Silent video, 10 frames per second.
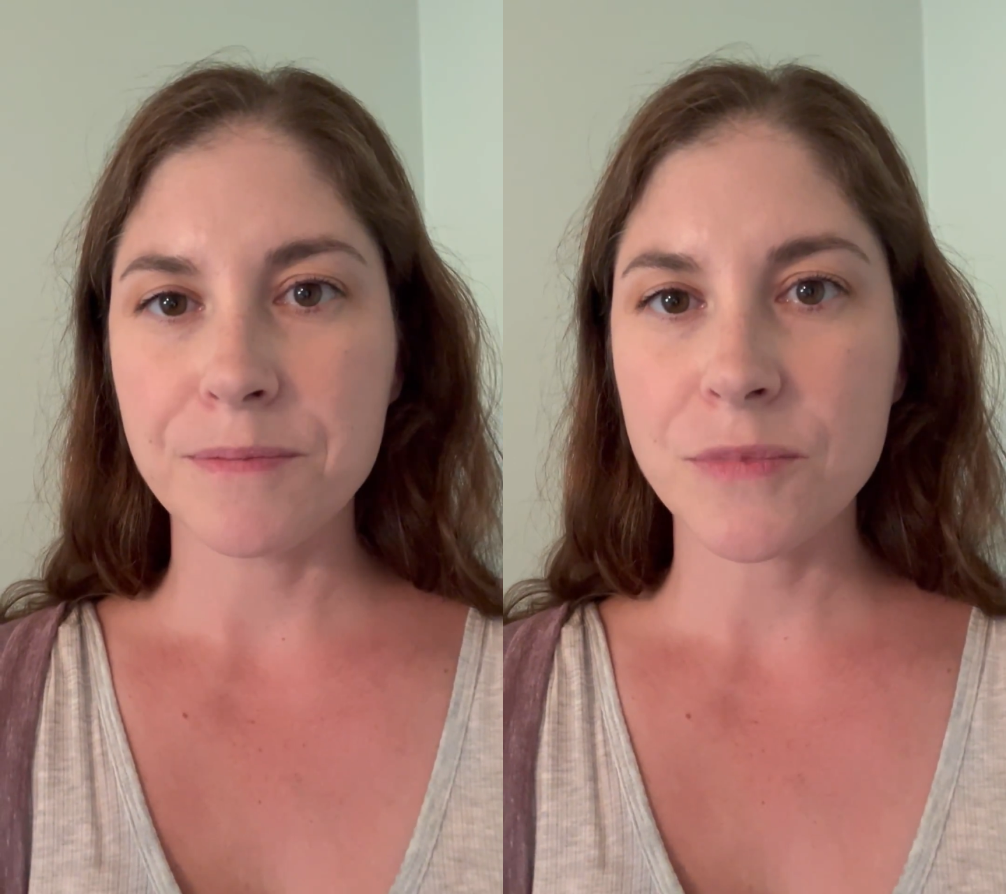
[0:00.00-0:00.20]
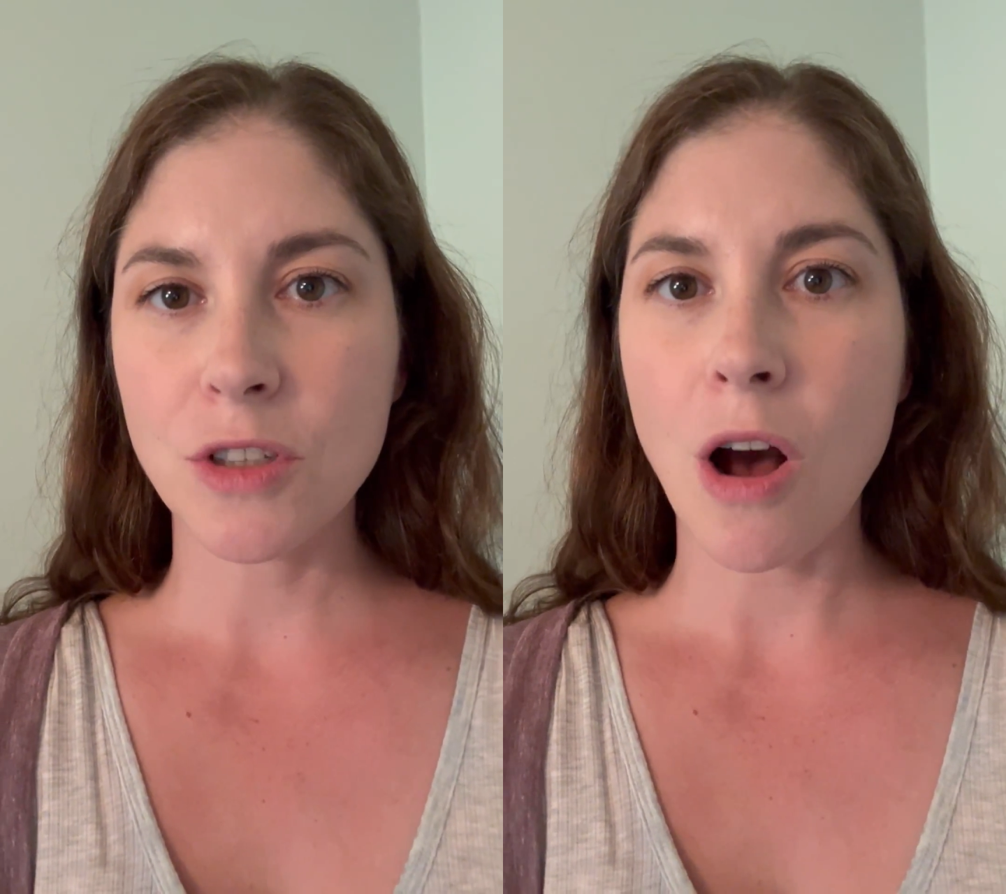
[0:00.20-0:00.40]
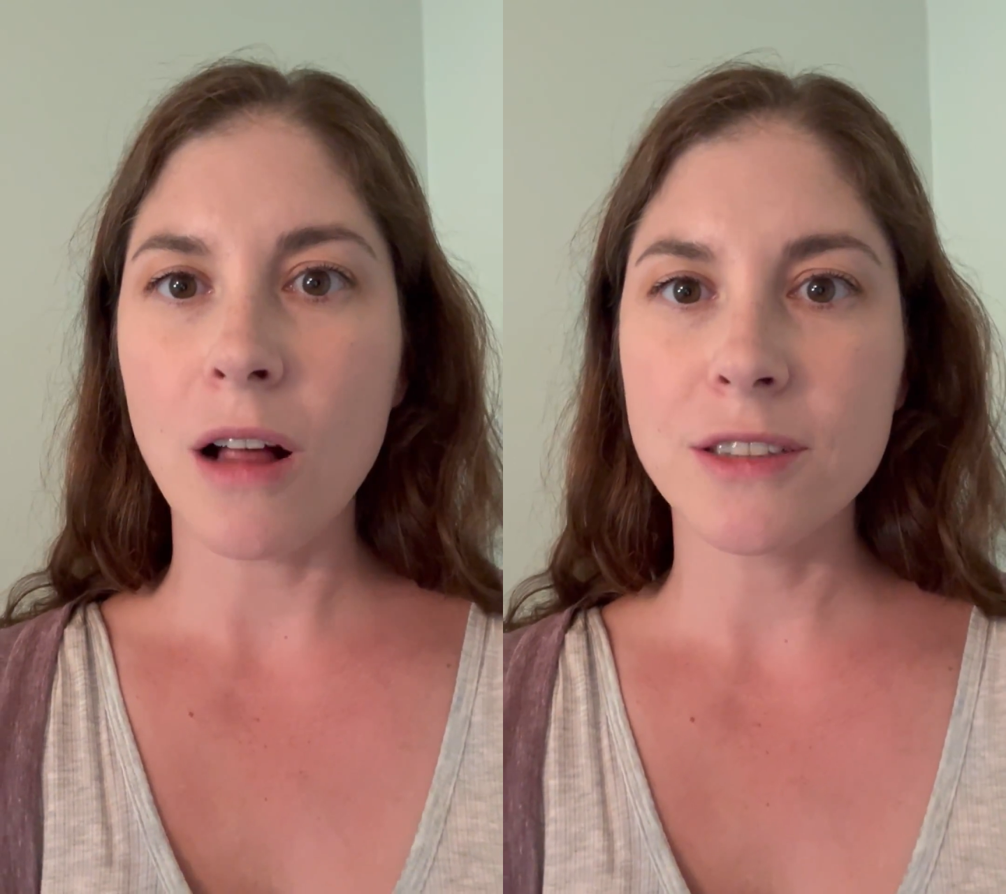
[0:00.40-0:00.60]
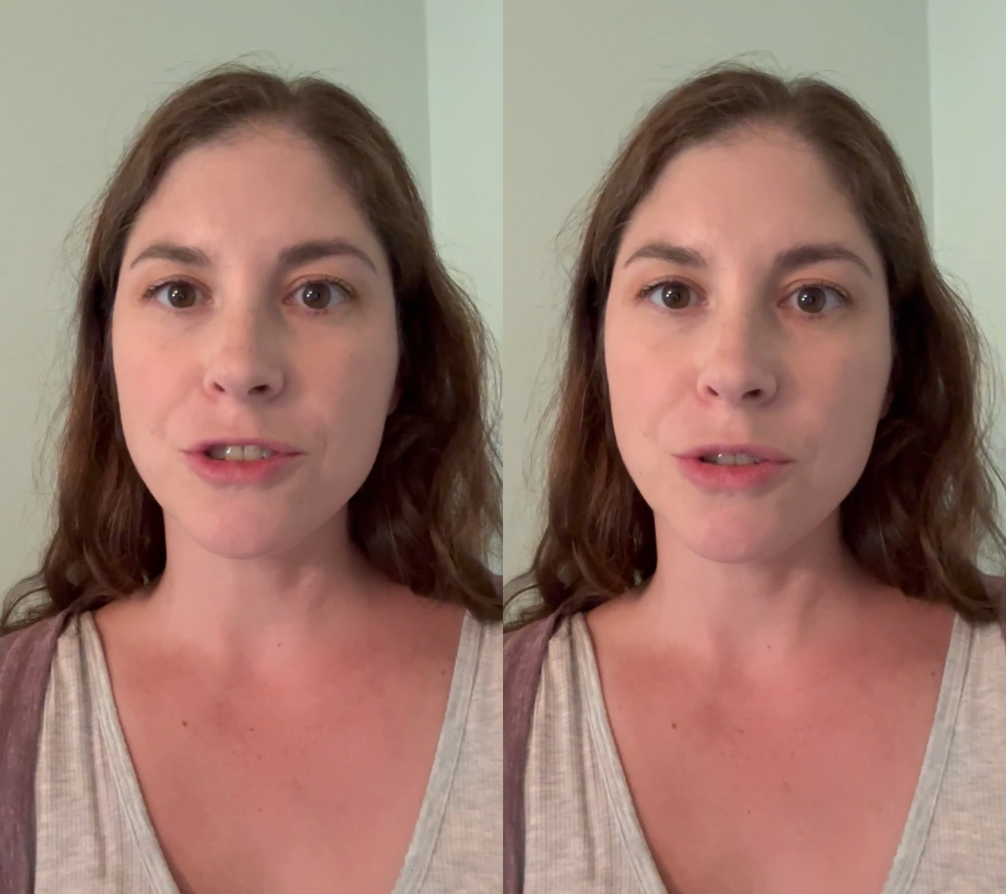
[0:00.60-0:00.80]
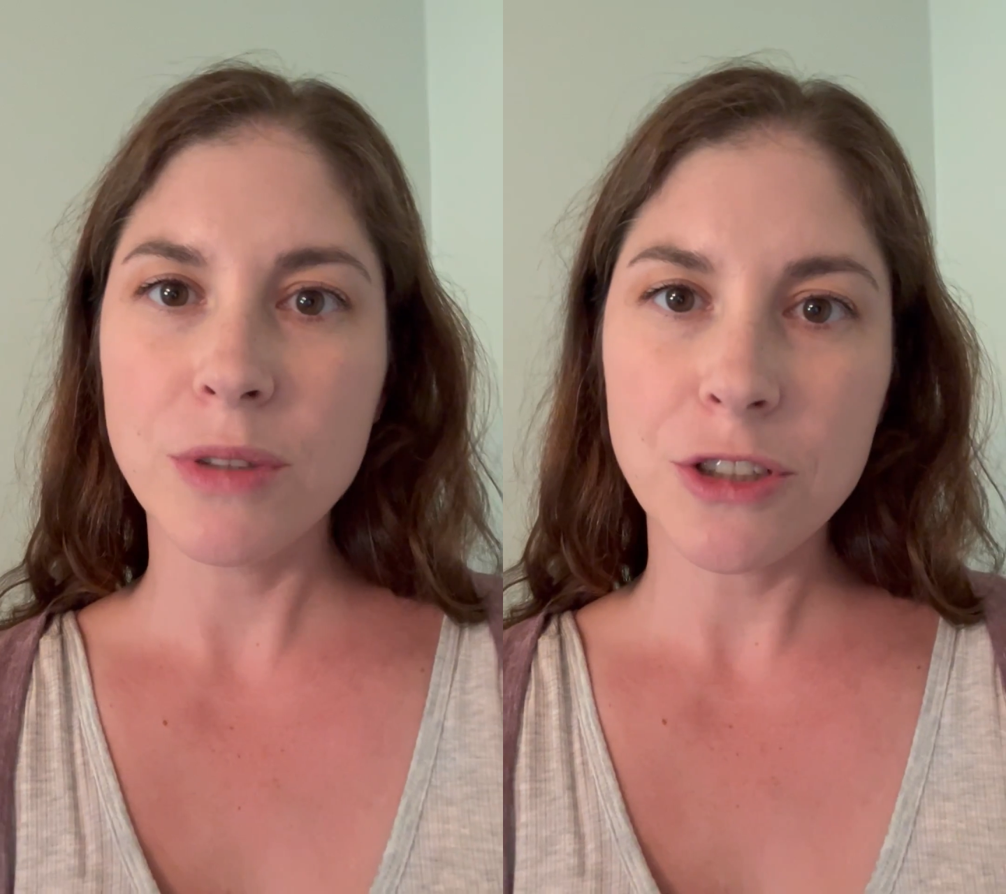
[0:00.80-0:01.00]

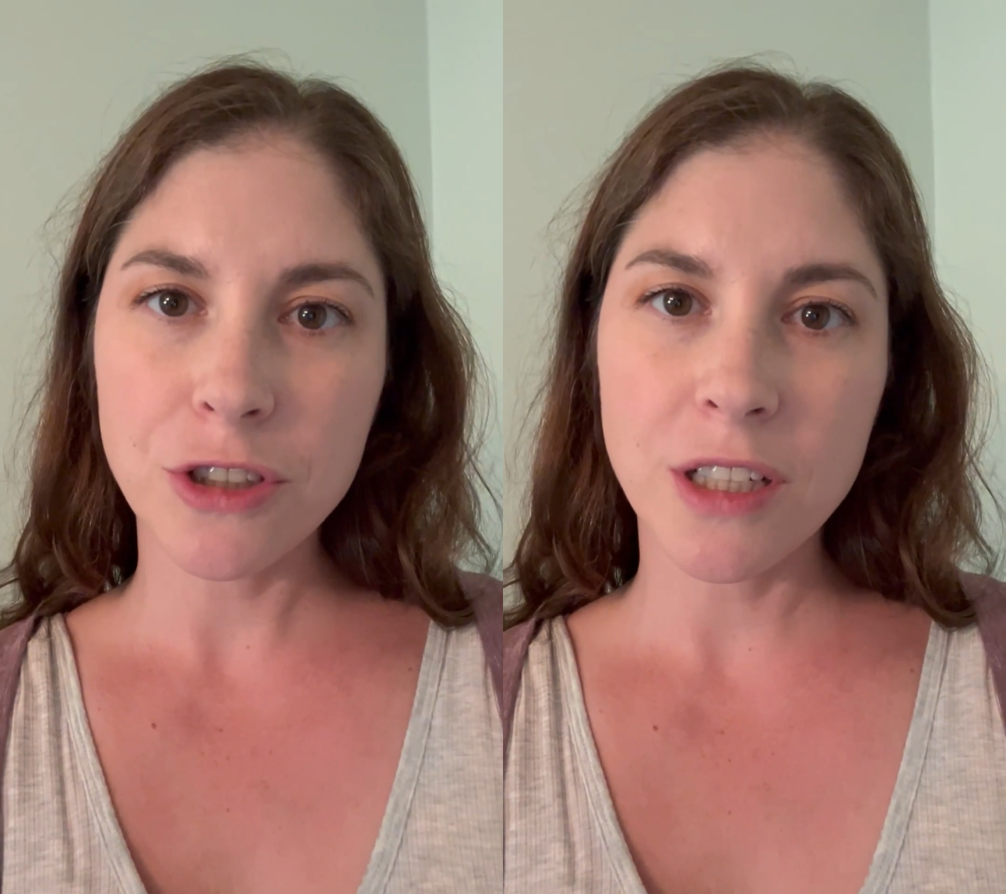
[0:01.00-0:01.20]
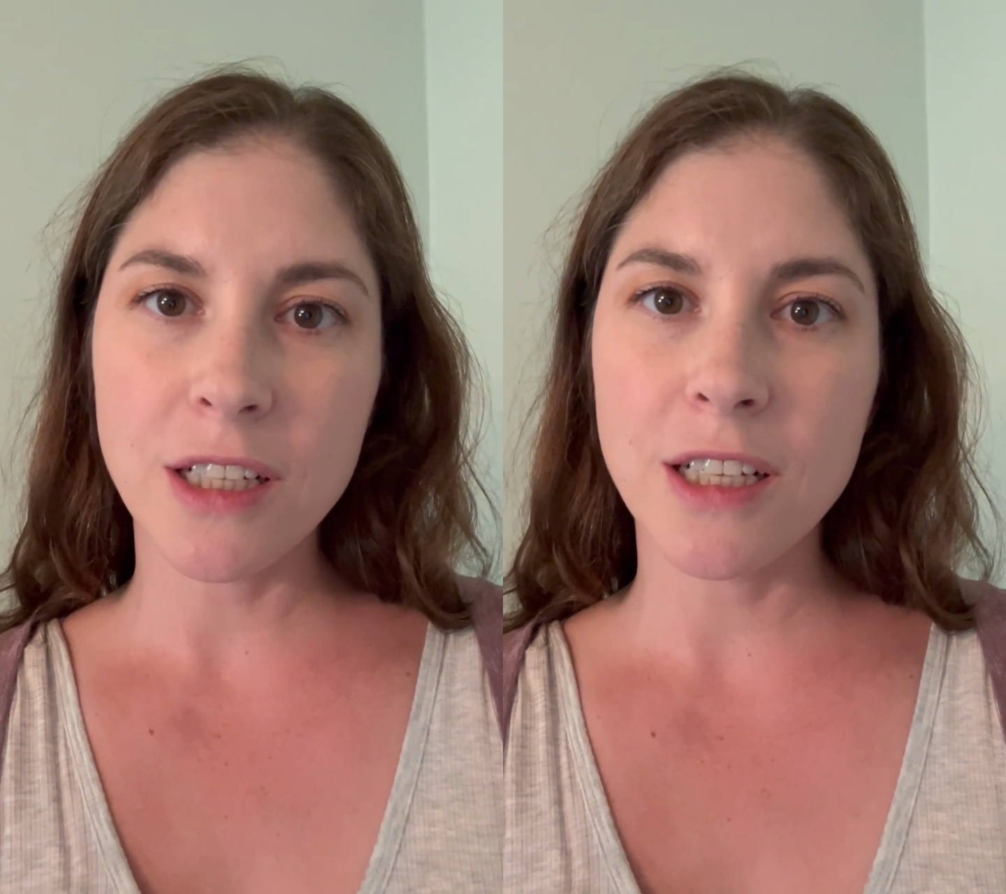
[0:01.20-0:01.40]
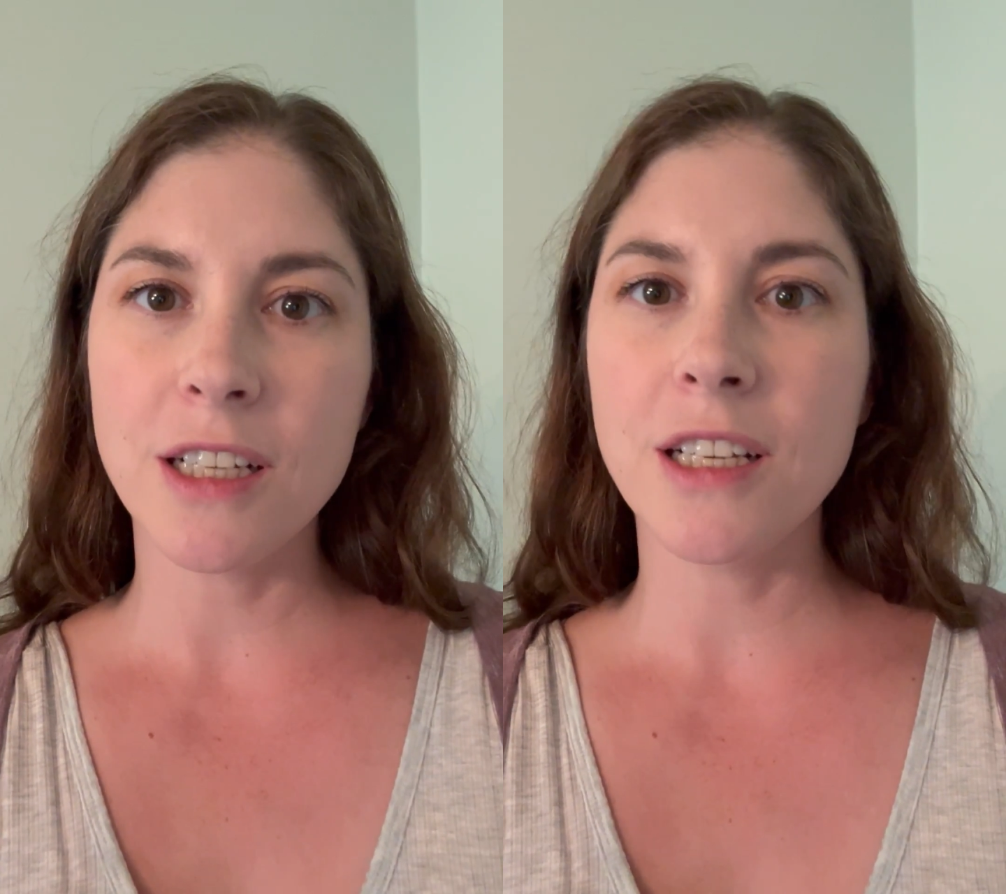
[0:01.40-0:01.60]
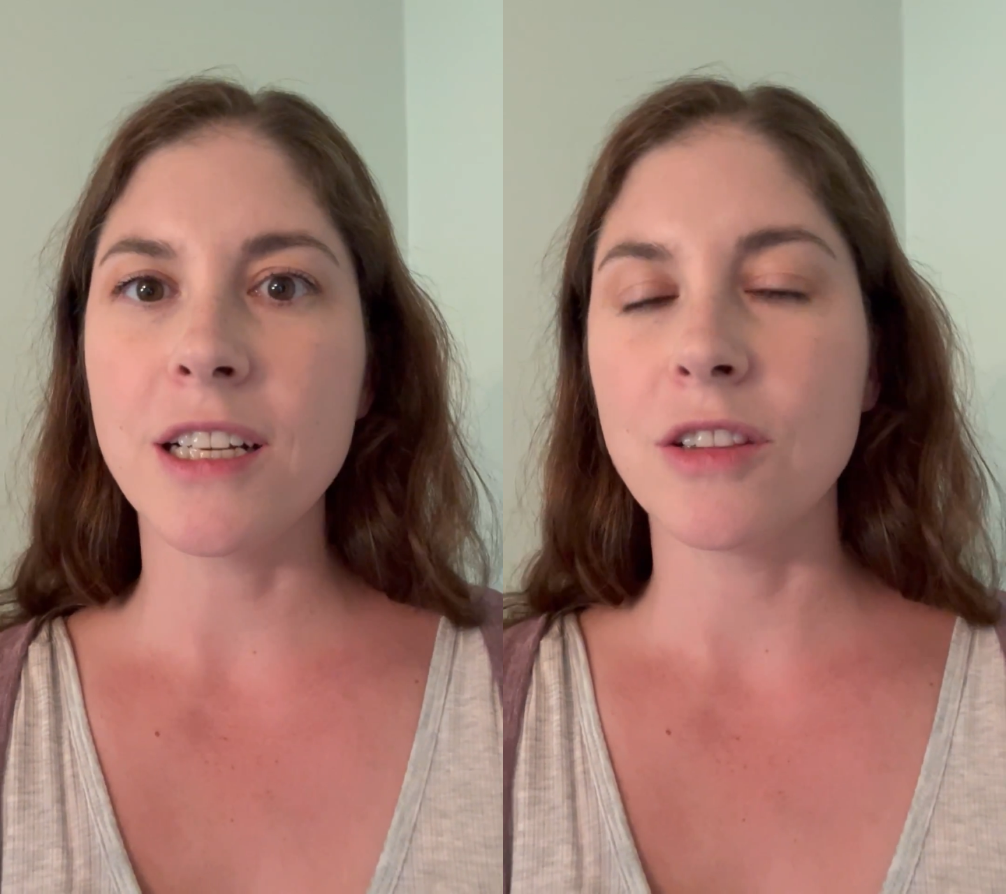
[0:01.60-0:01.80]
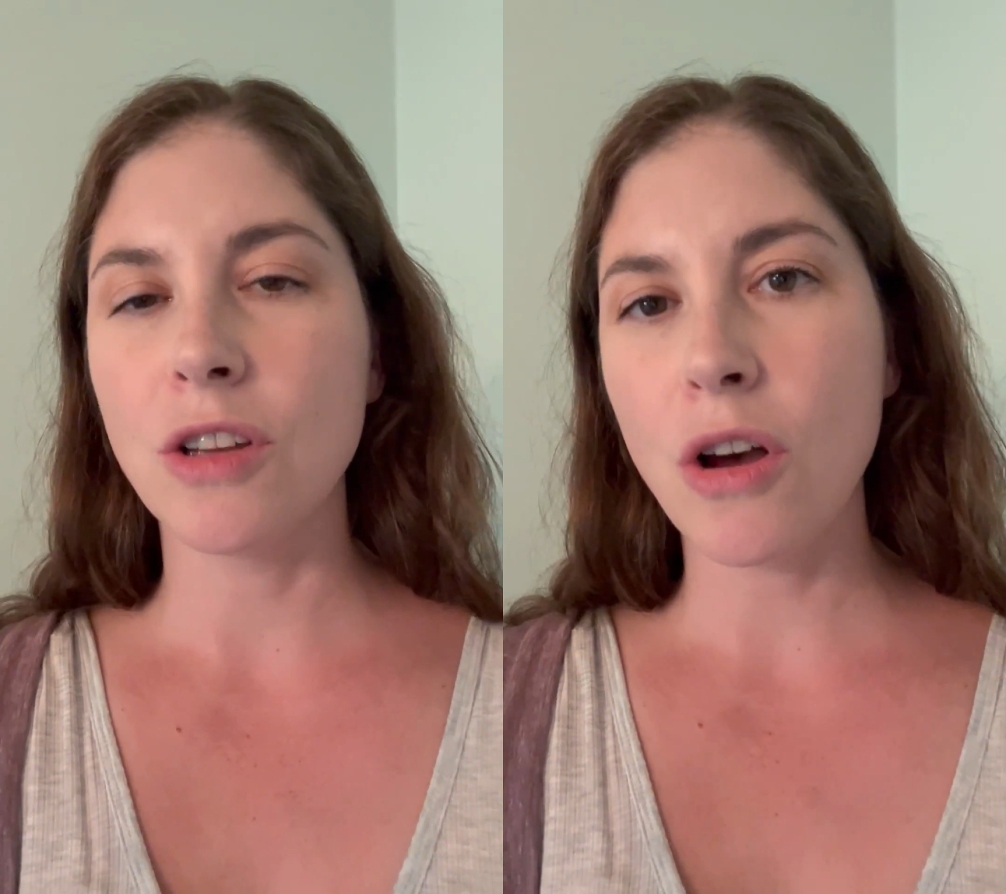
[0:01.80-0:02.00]
college tuition and